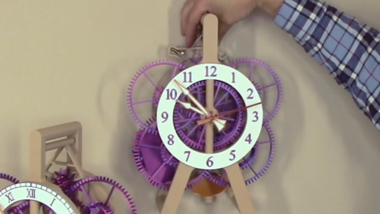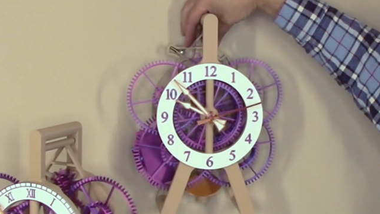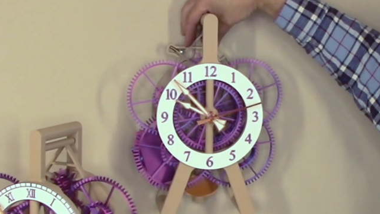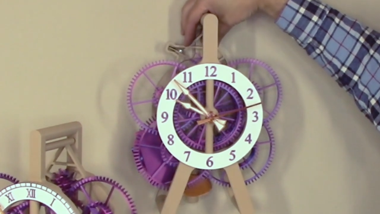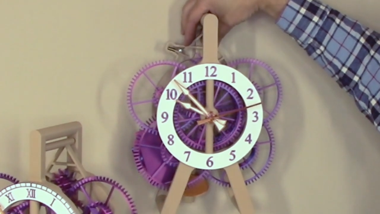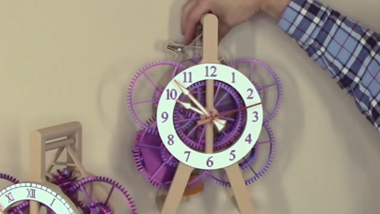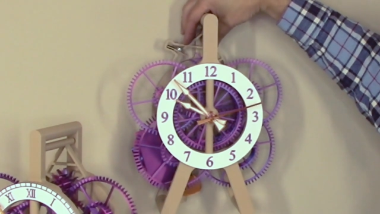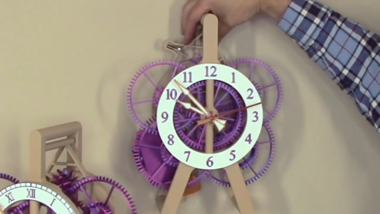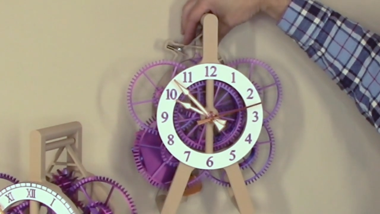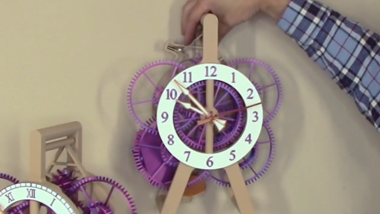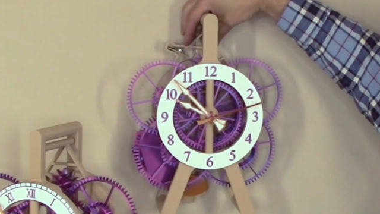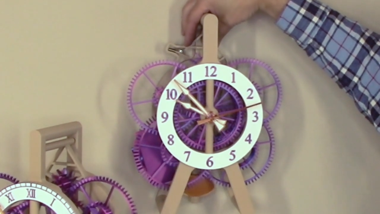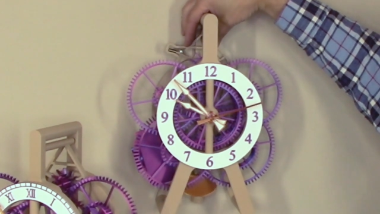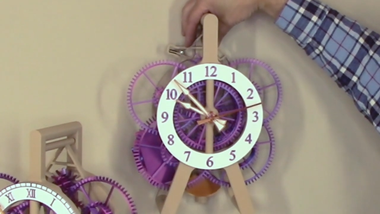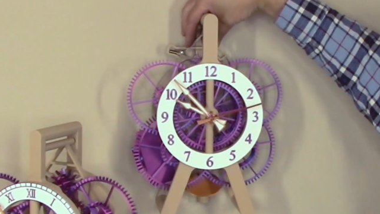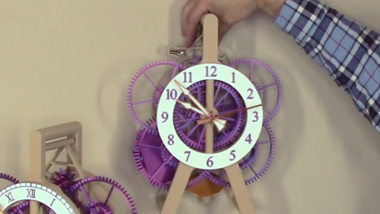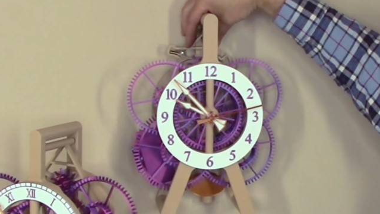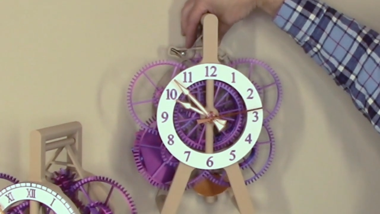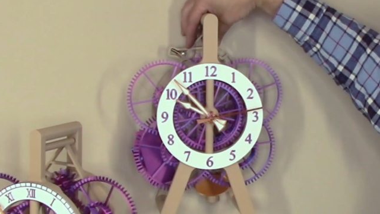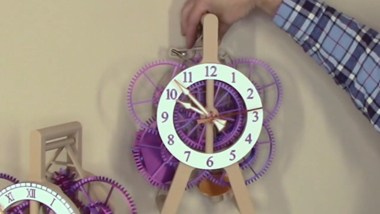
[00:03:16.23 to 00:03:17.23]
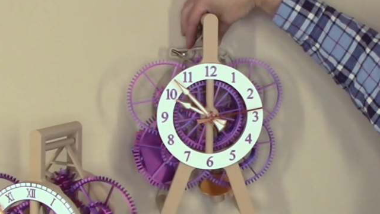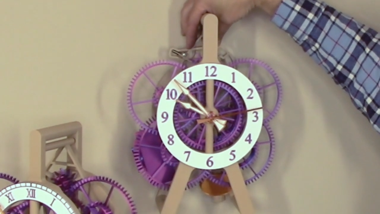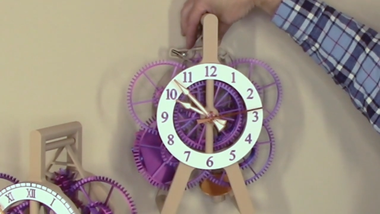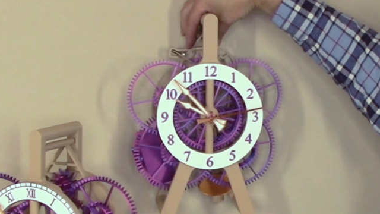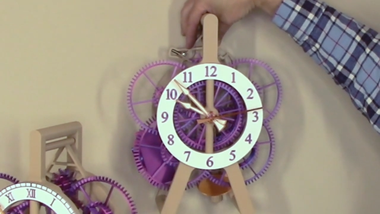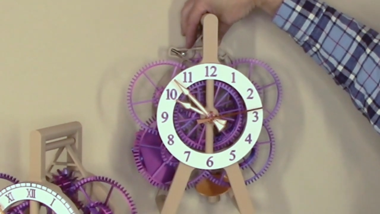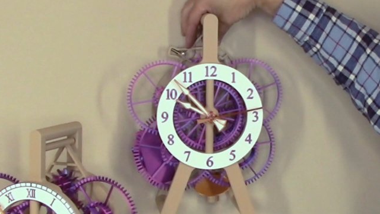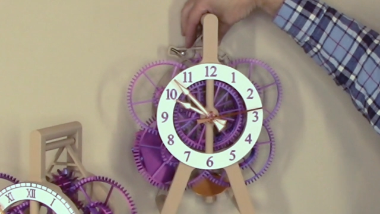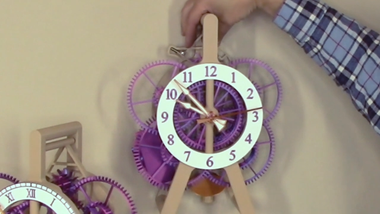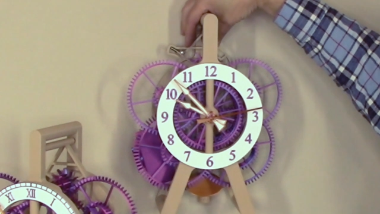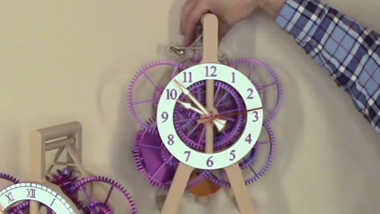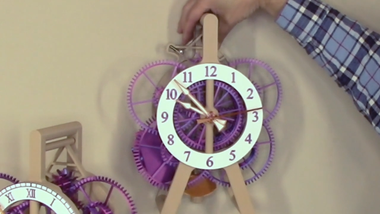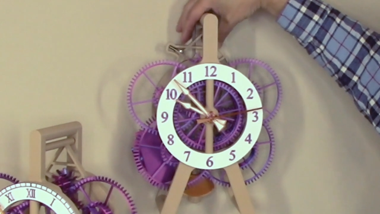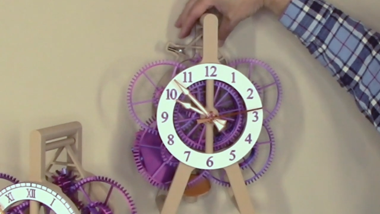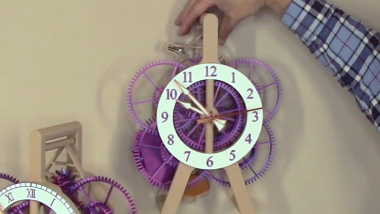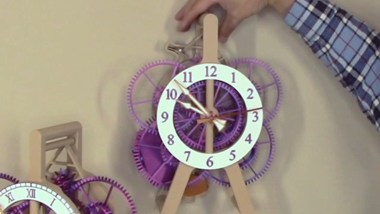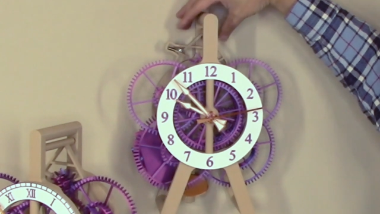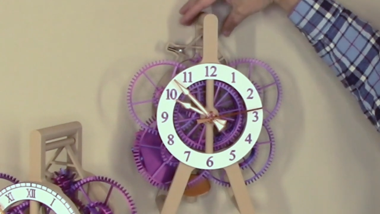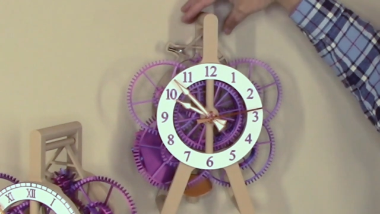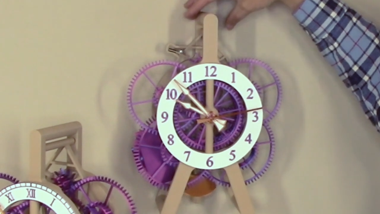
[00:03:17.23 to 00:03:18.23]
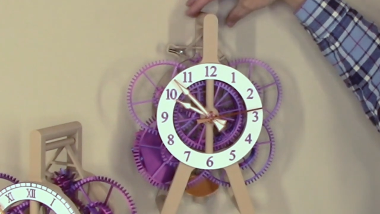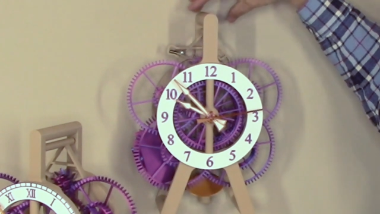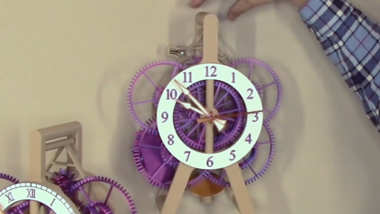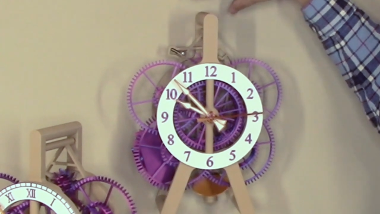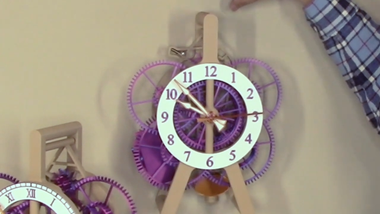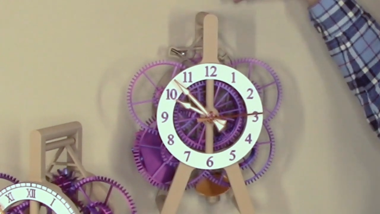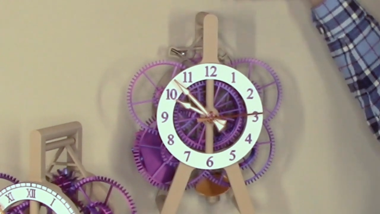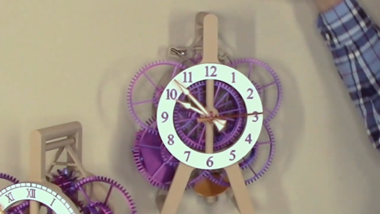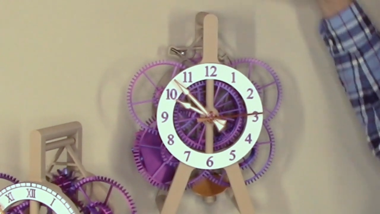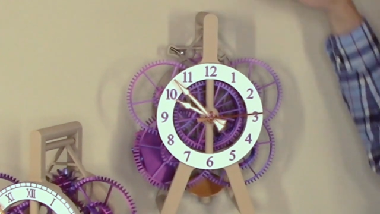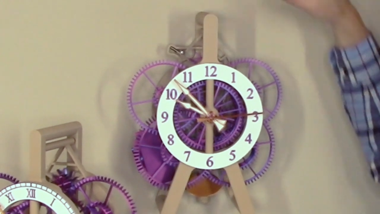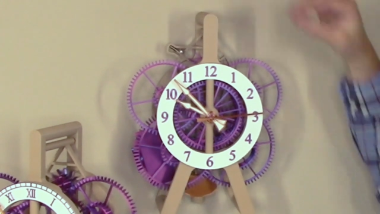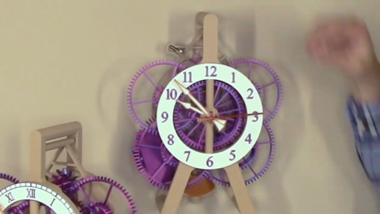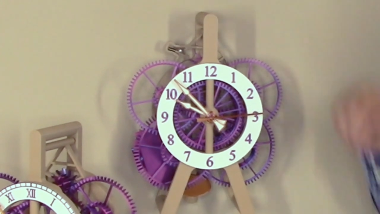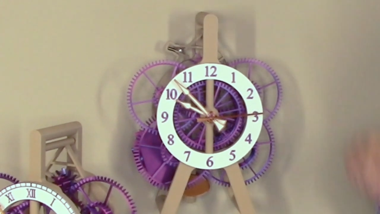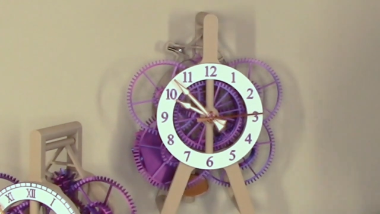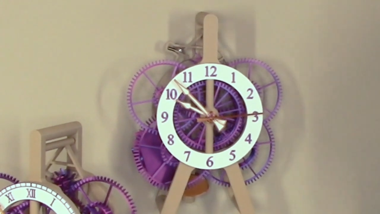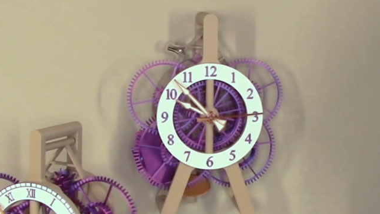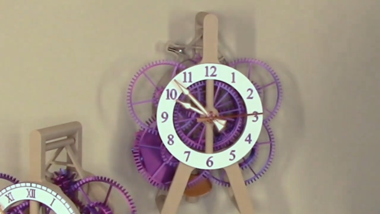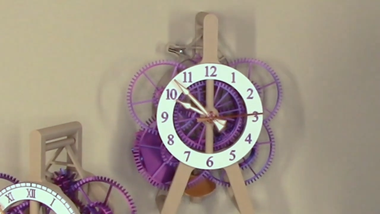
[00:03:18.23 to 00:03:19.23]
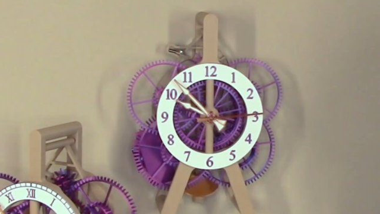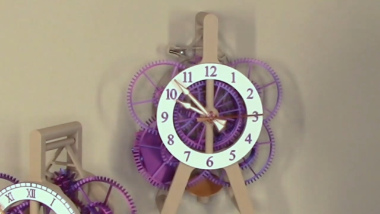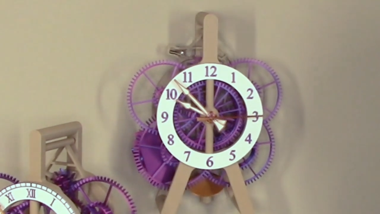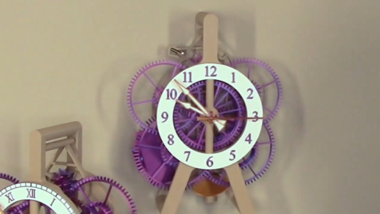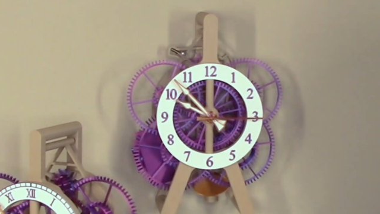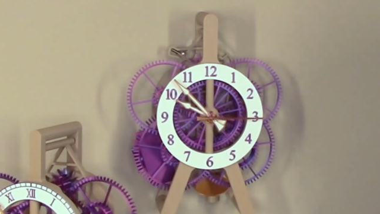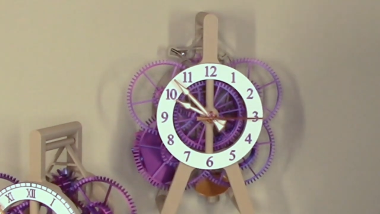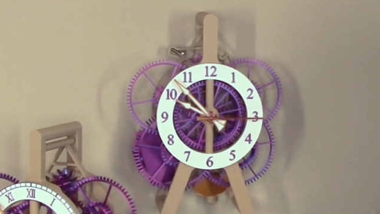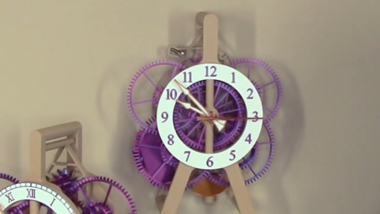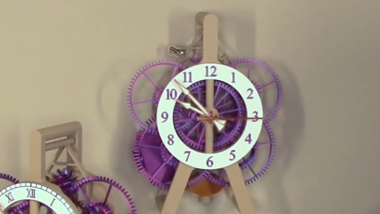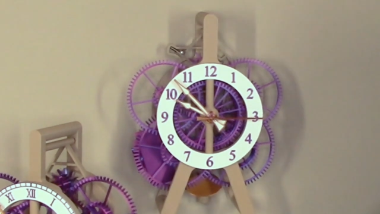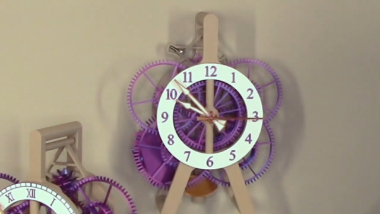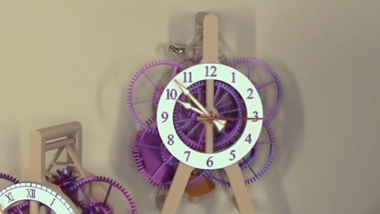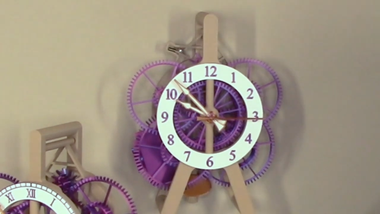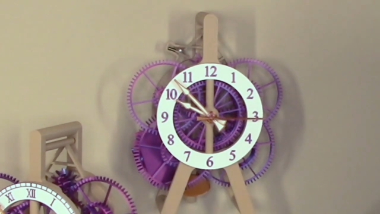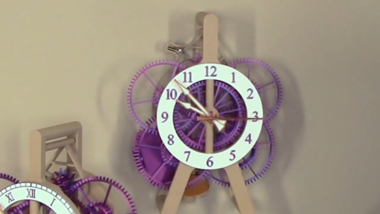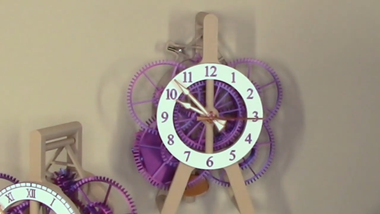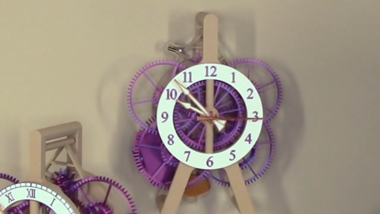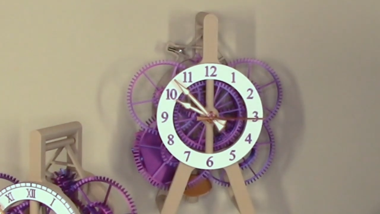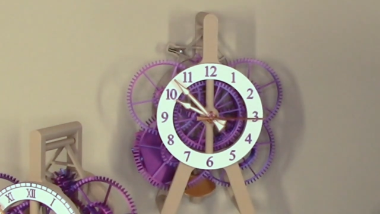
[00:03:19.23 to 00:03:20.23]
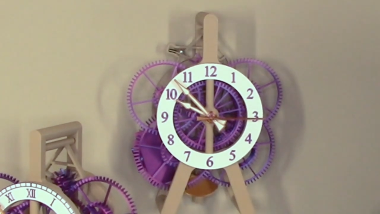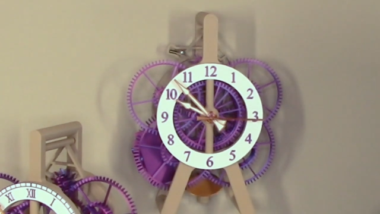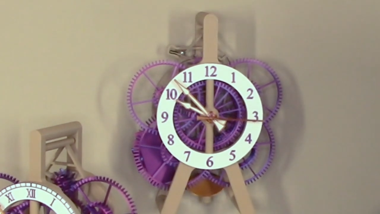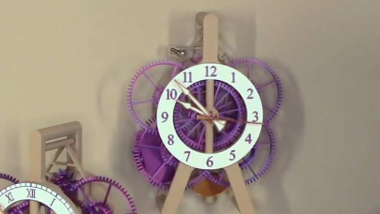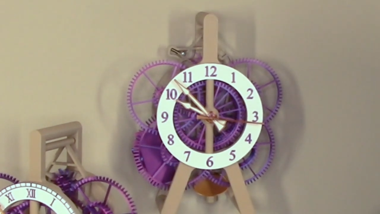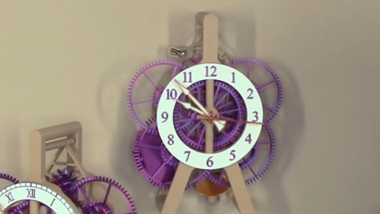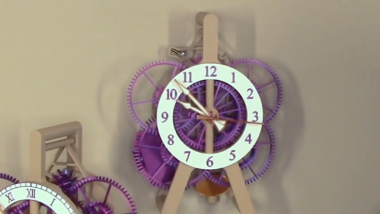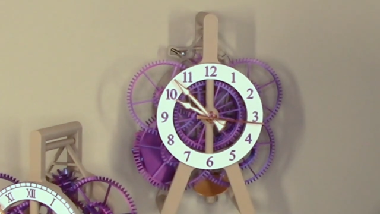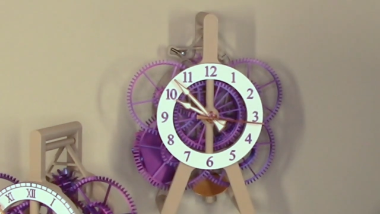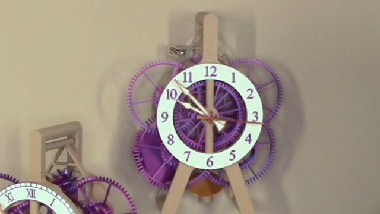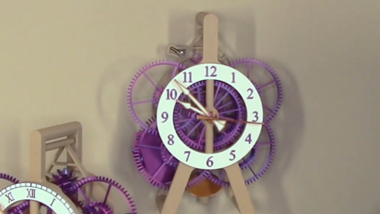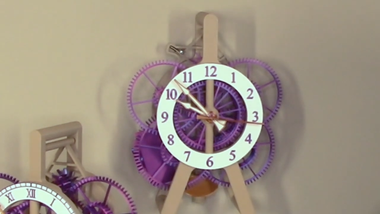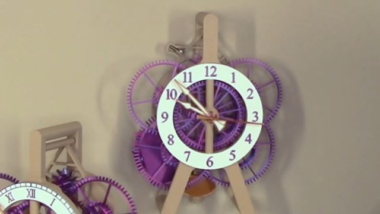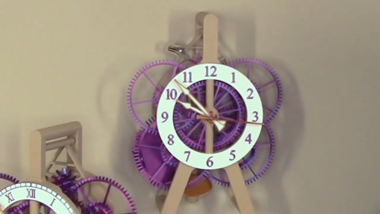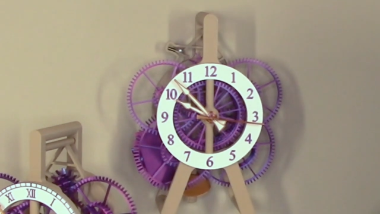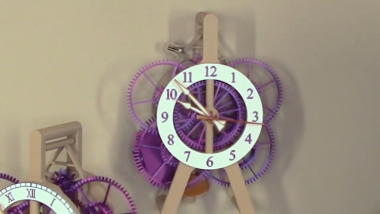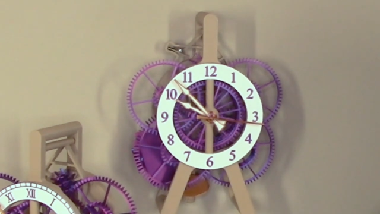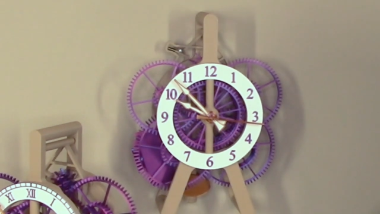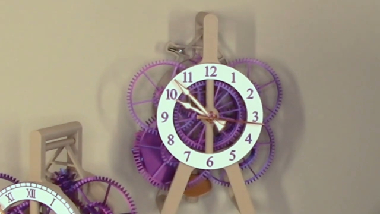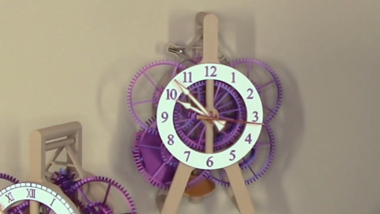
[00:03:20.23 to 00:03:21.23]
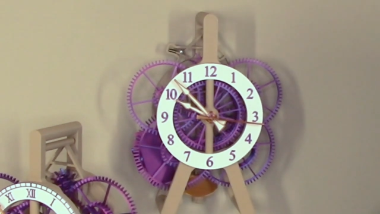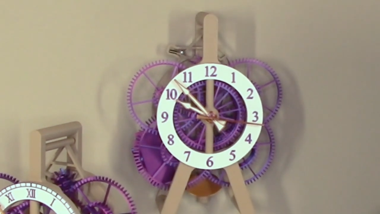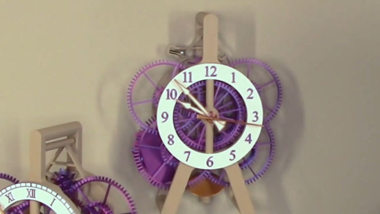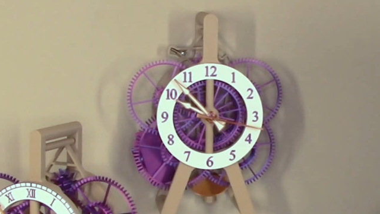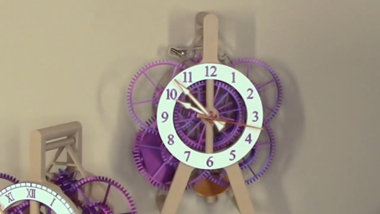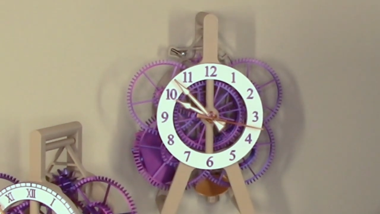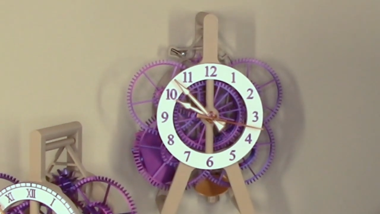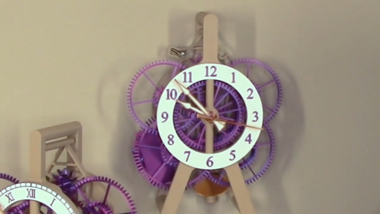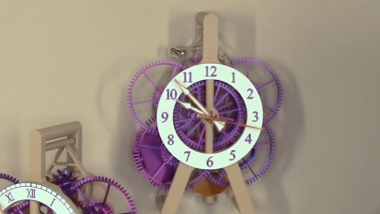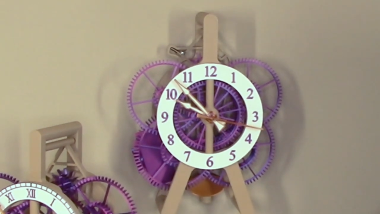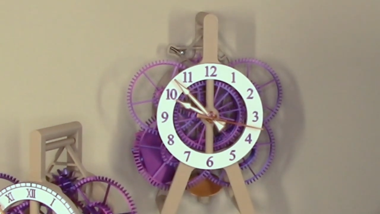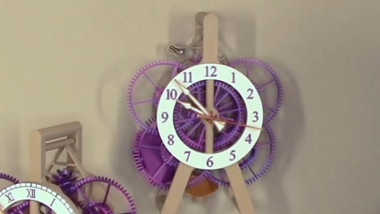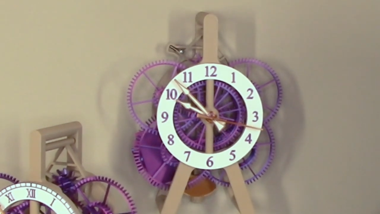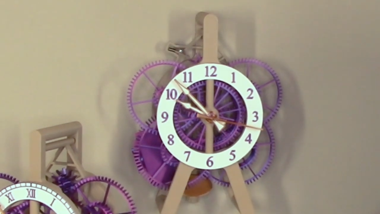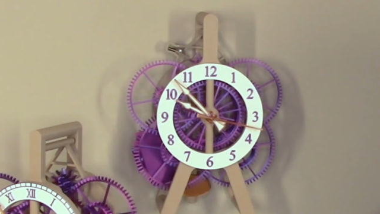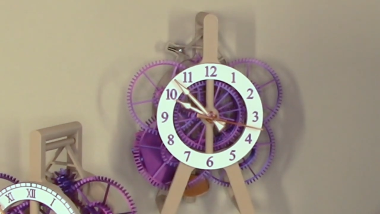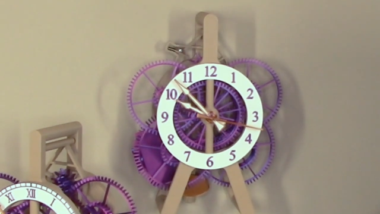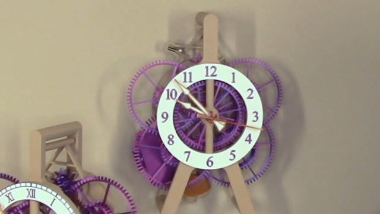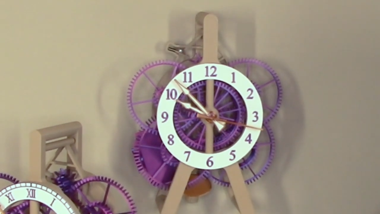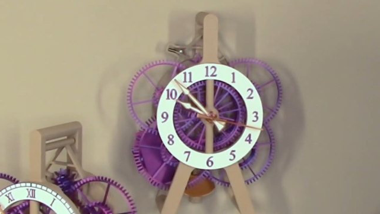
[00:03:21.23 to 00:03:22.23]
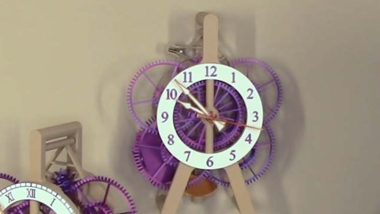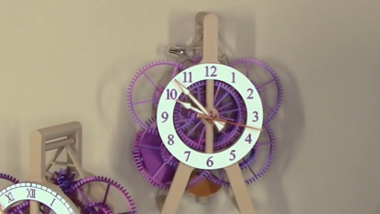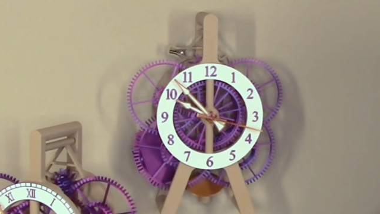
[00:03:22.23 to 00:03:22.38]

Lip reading: [unreadable: no face in view]